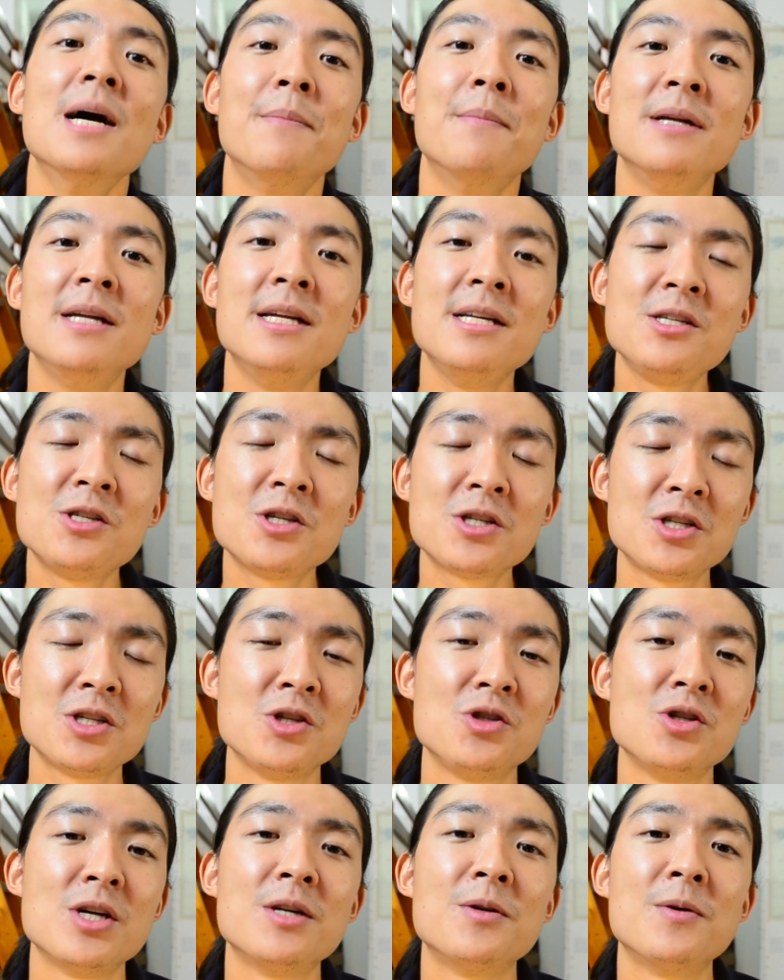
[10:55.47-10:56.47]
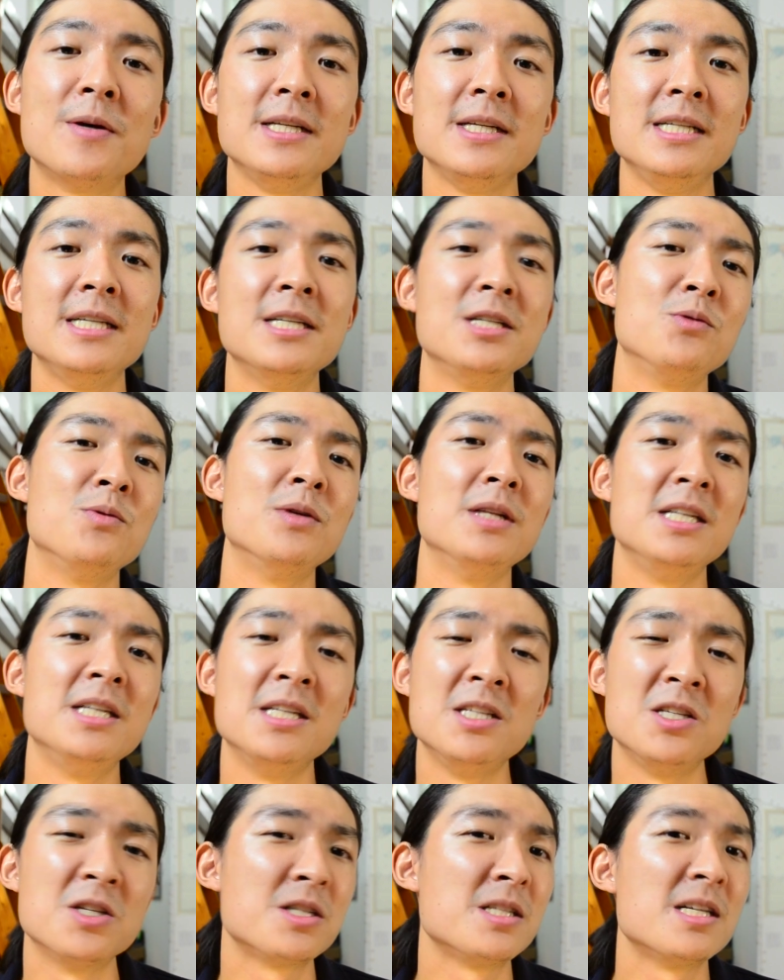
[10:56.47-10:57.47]
But it is just the general idea is really
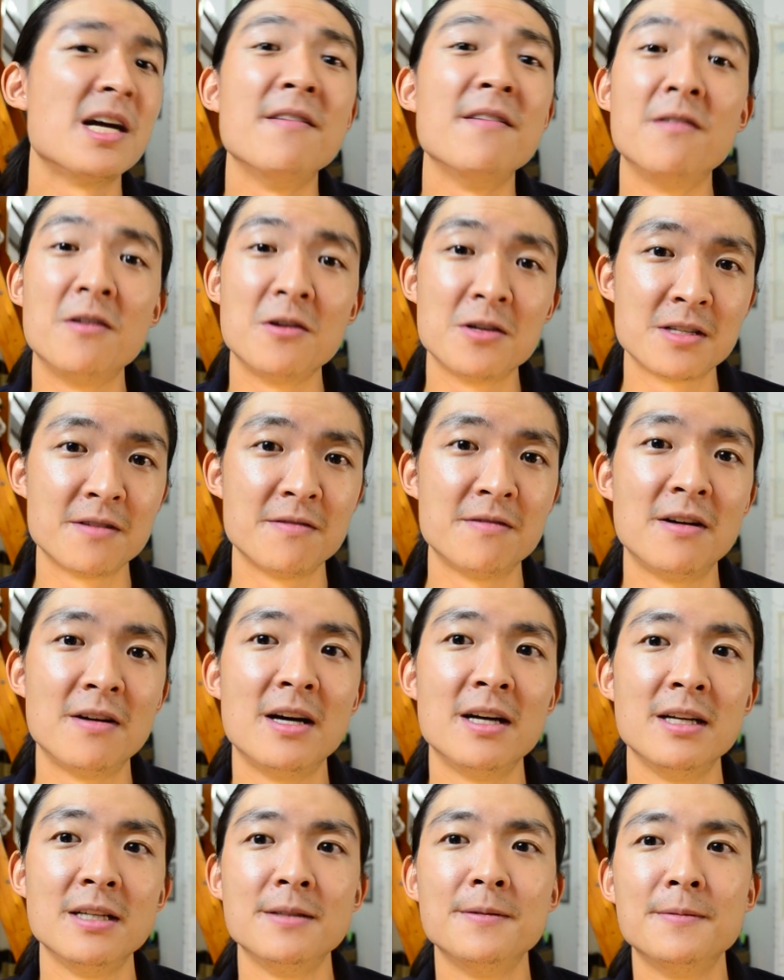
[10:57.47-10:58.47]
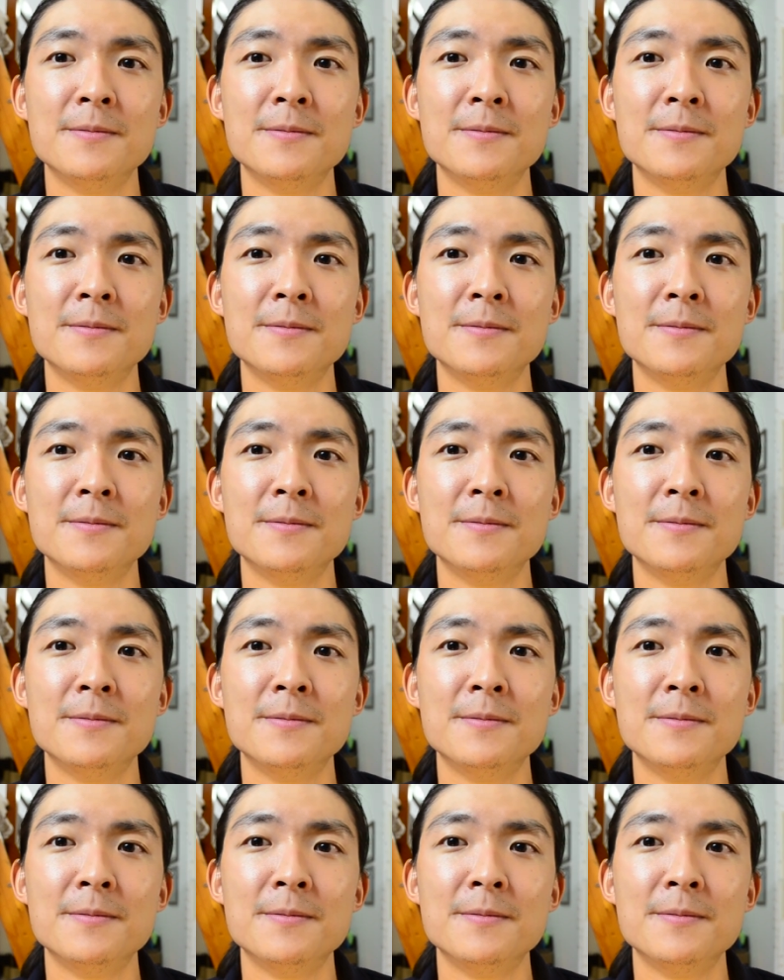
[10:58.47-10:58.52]
to just diversify.